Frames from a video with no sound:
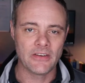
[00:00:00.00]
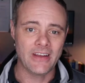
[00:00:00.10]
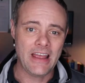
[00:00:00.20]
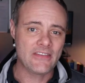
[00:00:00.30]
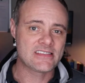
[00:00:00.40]
But
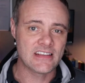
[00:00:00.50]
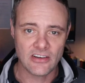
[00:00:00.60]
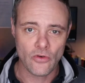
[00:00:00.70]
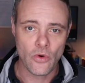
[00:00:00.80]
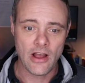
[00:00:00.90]
if you haven't
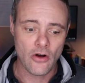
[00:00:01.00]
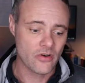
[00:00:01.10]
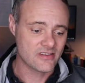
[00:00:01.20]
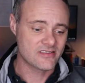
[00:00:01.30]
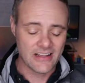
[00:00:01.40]
seen it in a while
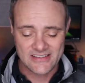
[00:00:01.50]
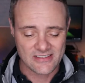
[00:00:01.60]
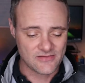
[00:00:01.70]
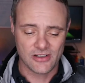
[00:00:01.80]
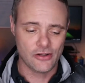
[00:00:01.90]
or it's, it's
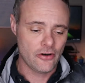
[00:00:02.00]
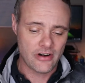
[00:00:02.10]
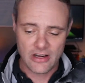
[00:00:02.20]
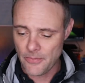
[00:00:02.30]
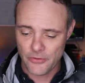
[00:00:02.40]

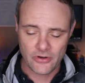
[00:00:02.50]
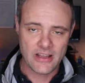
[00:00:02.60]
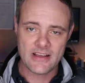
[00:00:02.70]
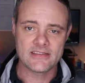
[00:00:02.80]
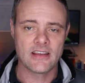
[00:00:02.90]
cluttering up your
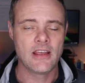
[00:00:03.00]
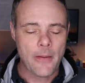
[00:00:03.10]
desk.